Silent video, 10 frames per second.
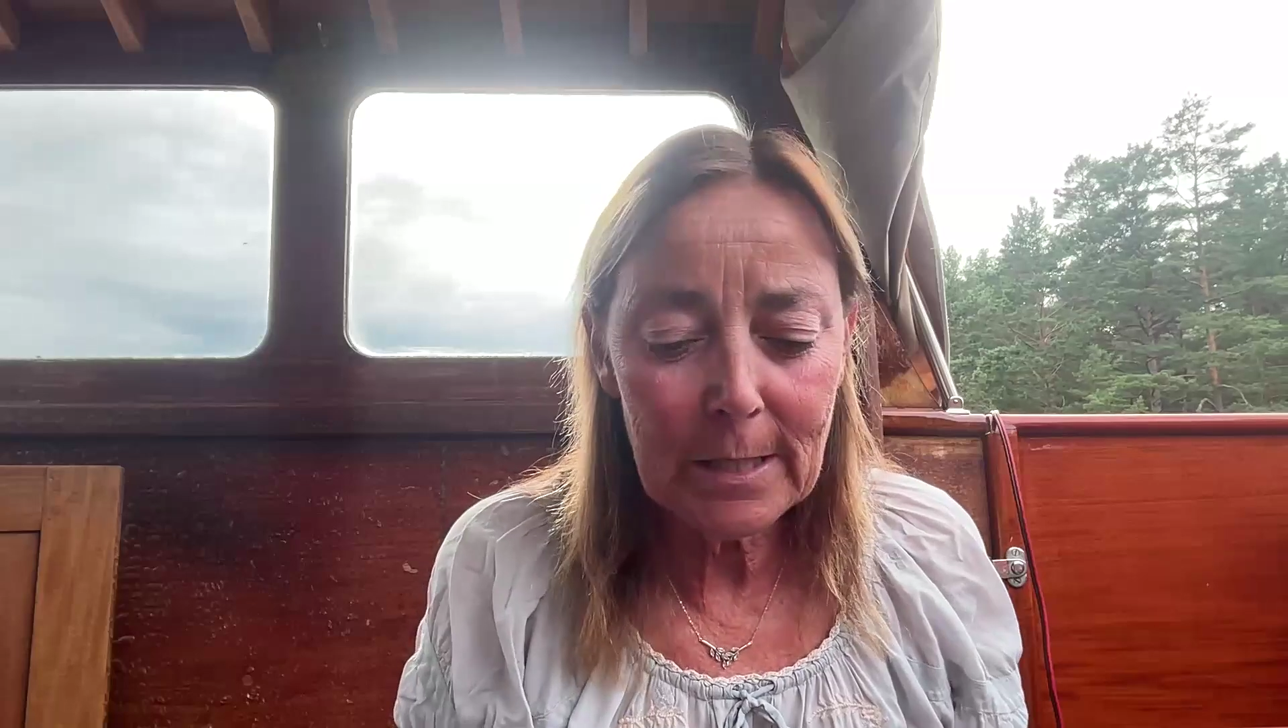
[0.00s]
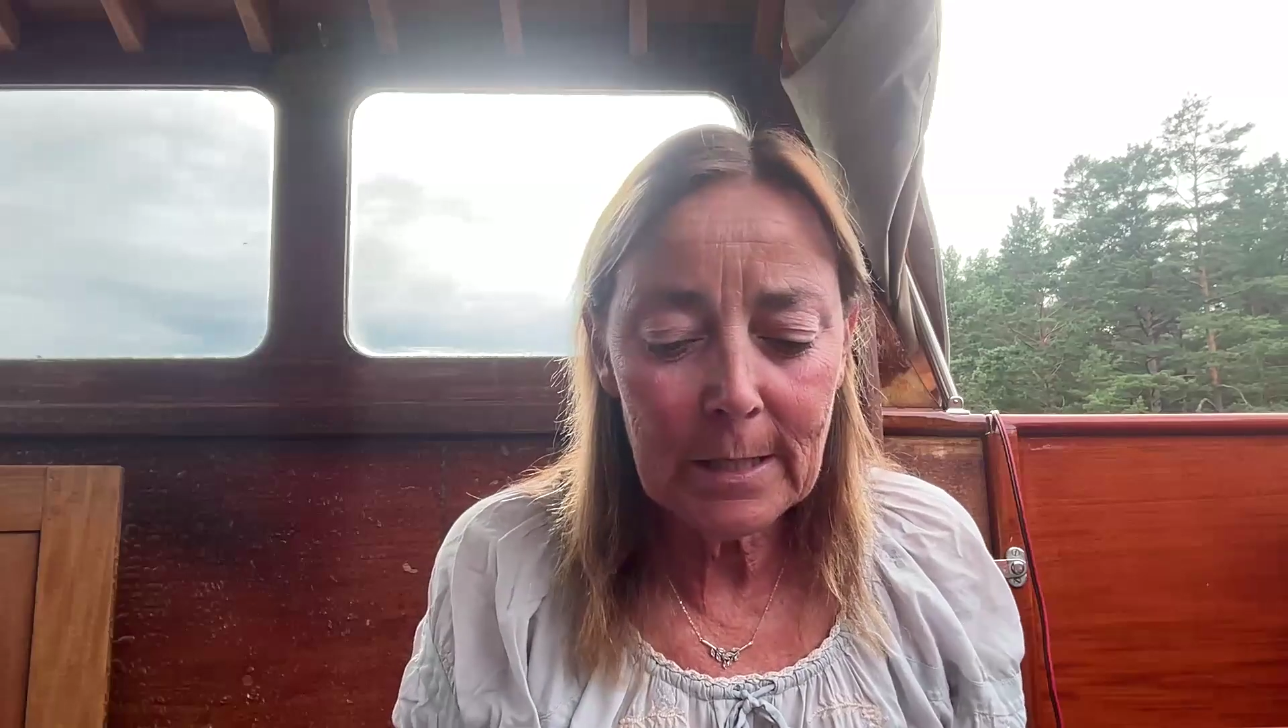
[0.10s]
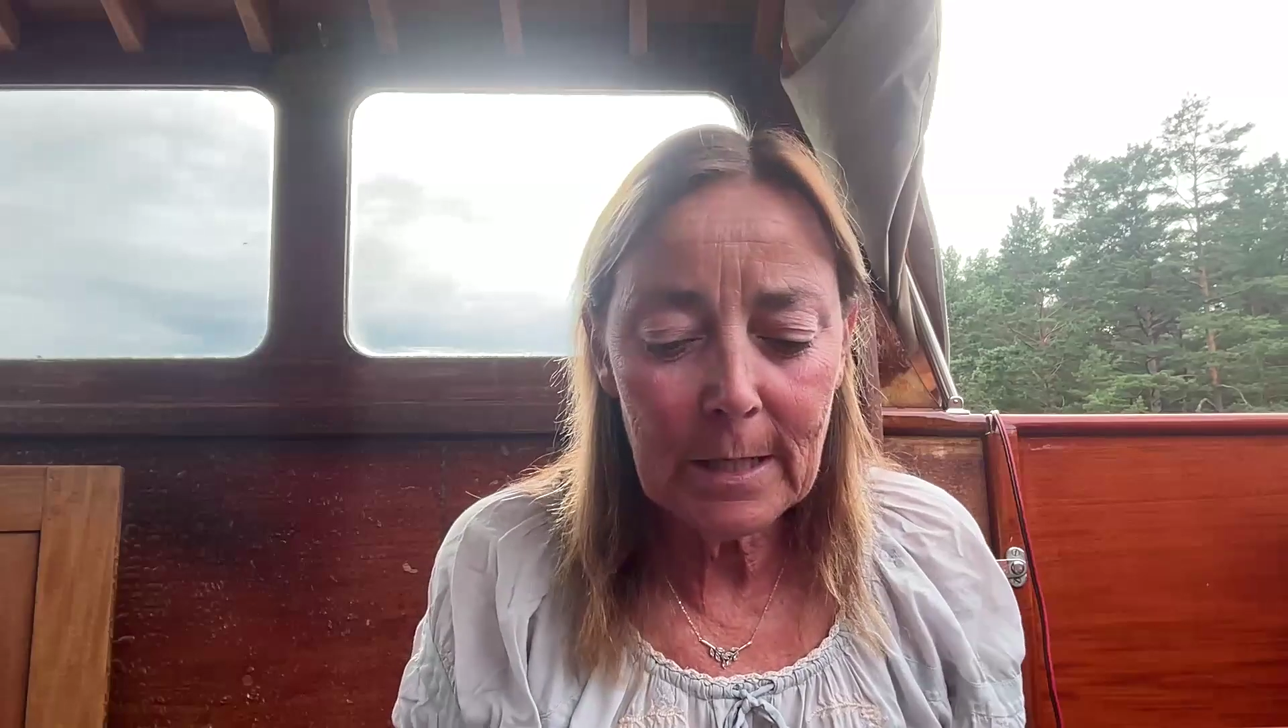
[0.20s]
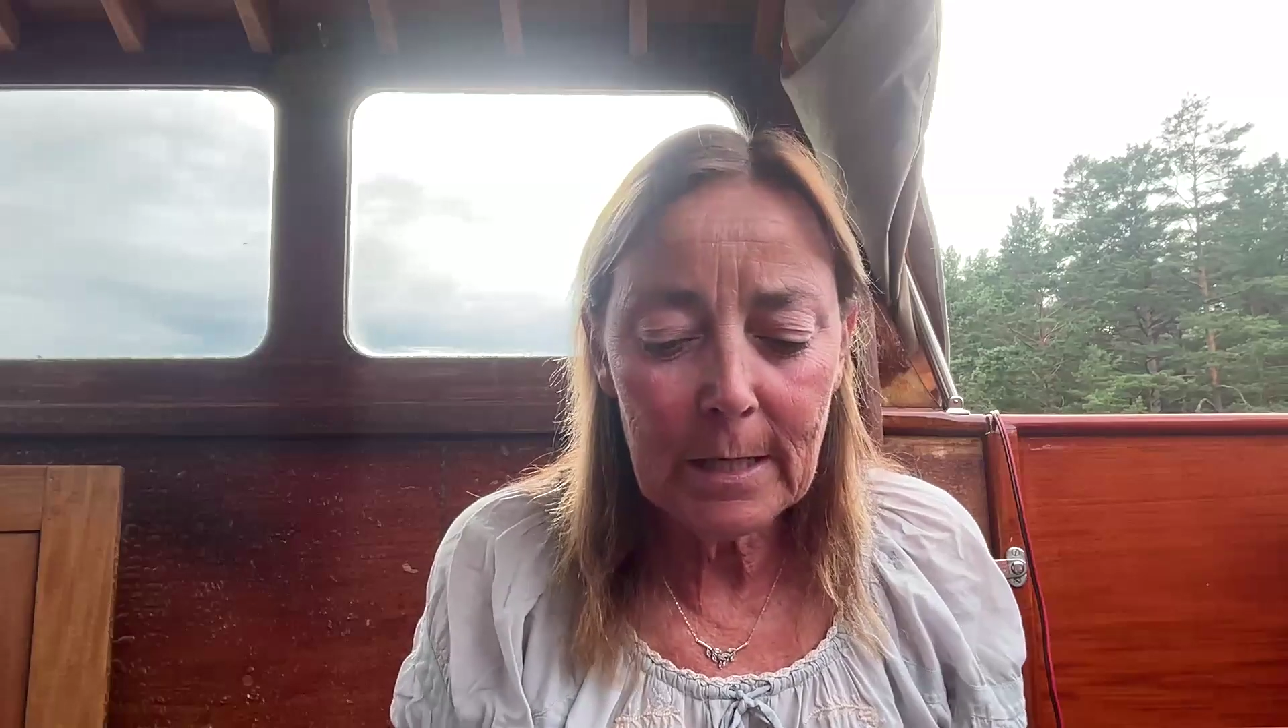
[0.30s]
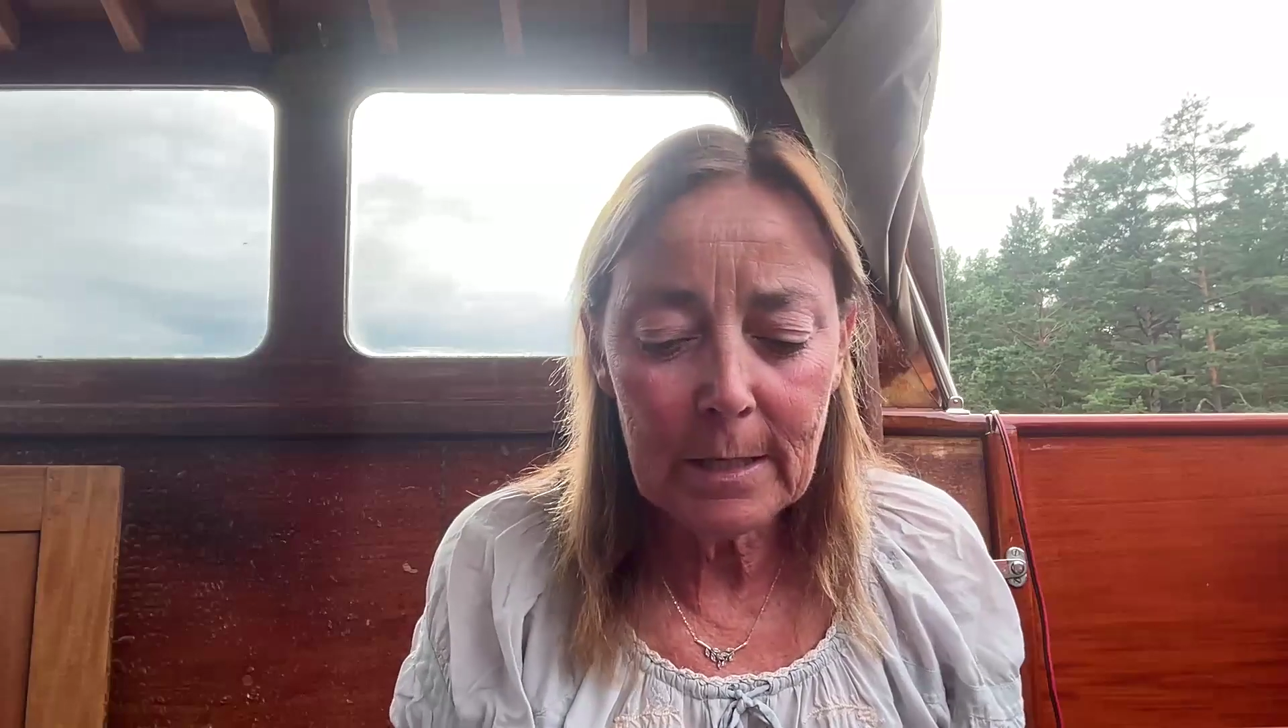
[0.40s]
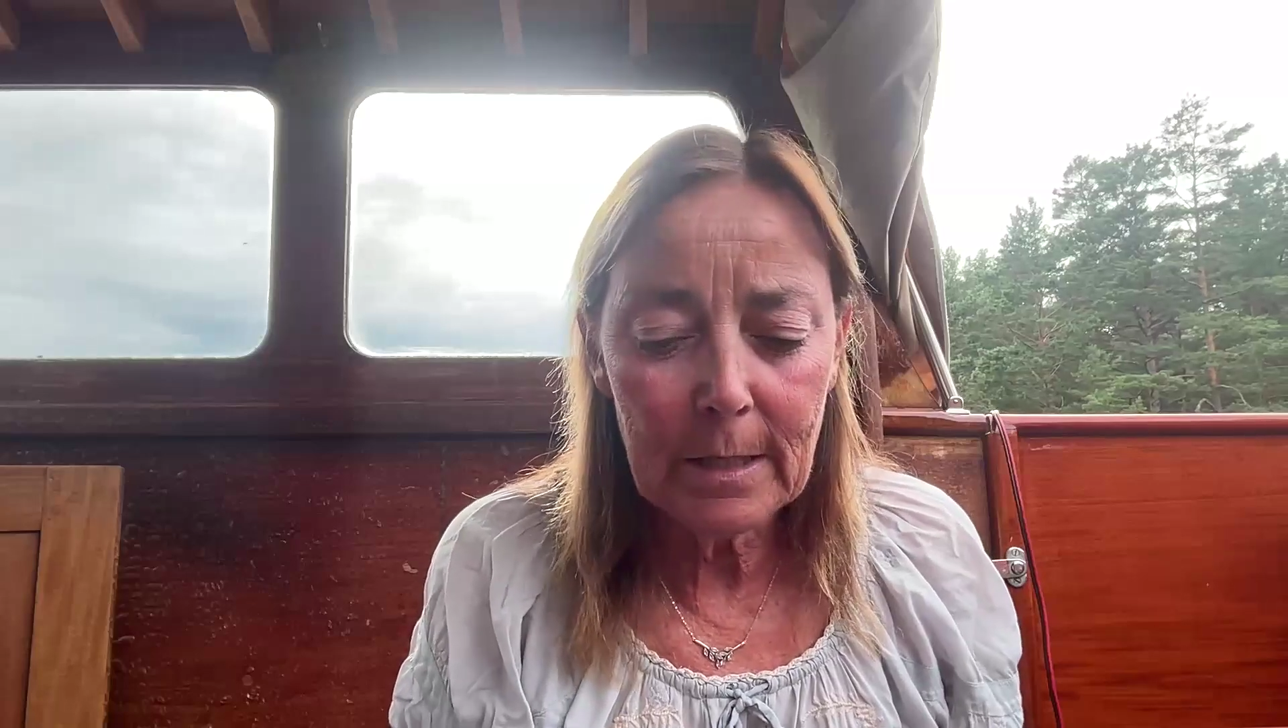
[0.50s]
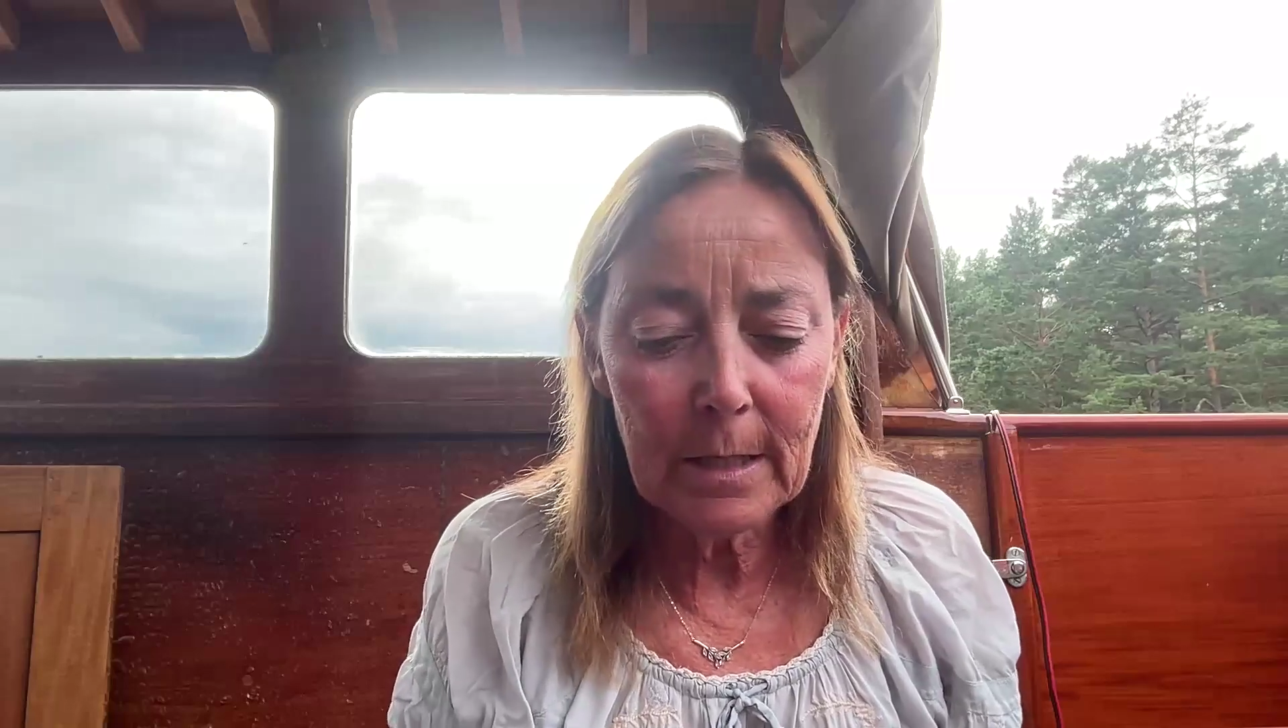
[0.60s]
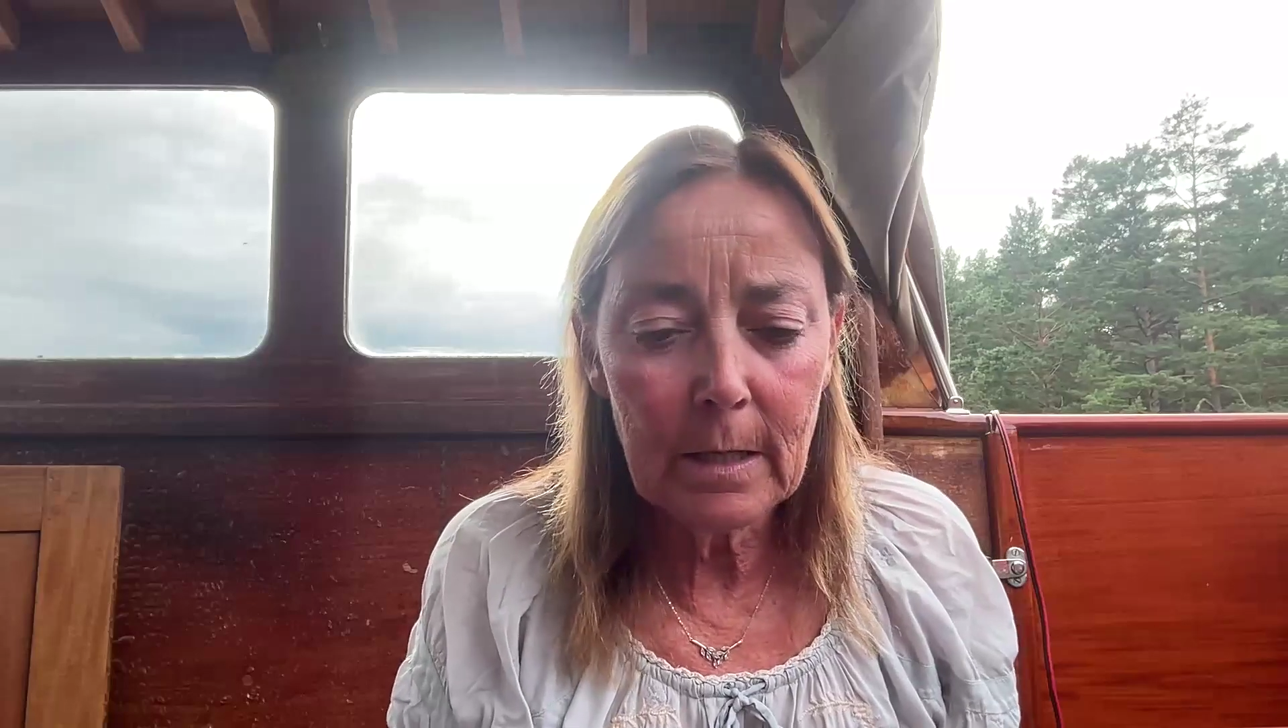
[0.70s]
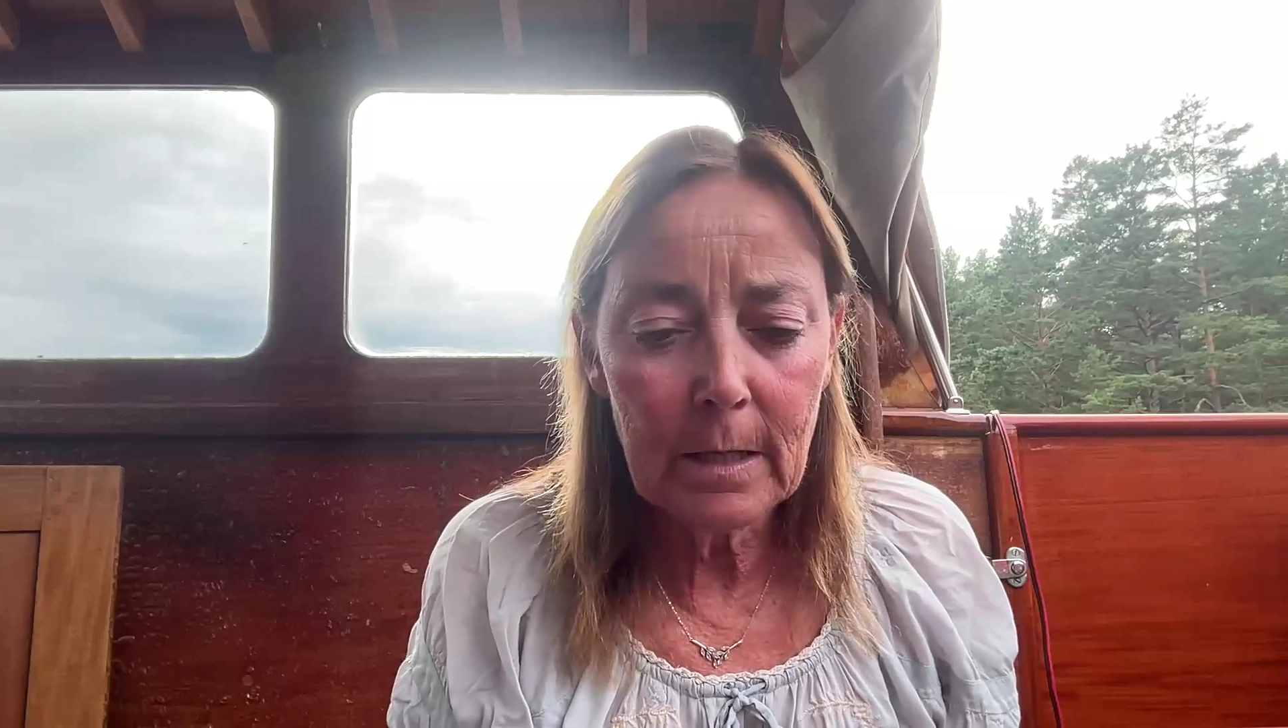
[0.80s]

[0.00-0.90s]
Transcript: and I